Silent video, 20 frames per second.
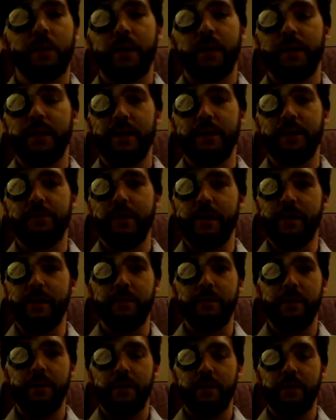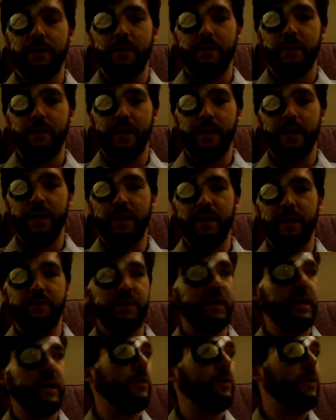Like I say, I can eat
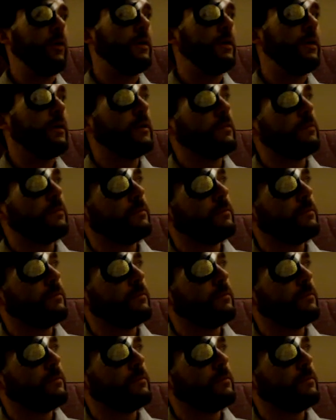everything I want now.